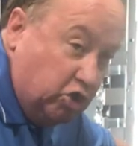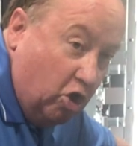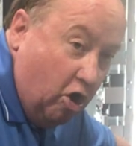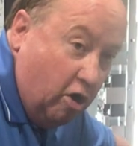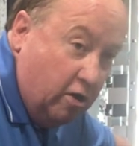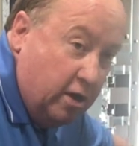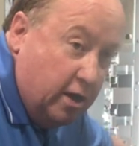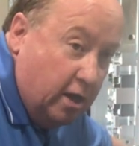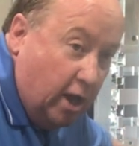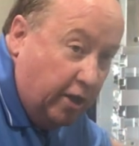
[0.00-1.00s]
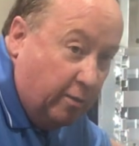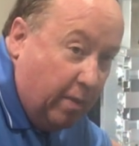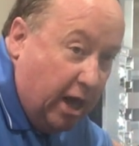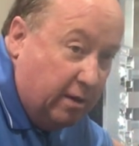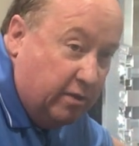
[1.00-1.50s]
jaw on the
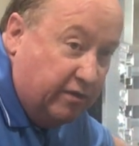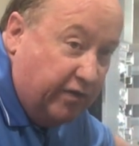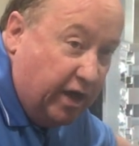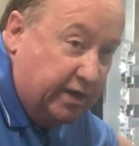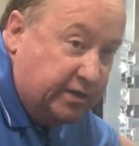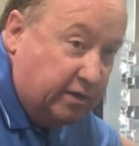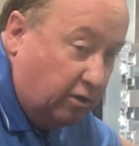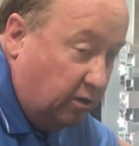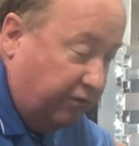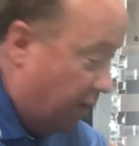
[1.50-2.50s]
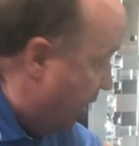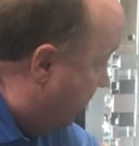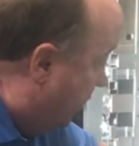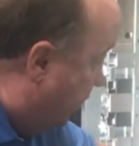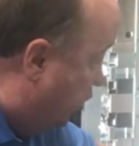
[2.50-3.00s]
bottom of the vise, or
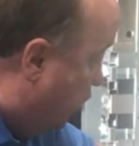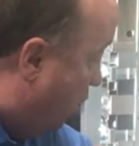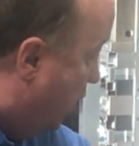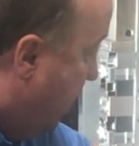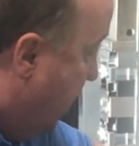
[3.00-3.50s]
bottom of the jaw,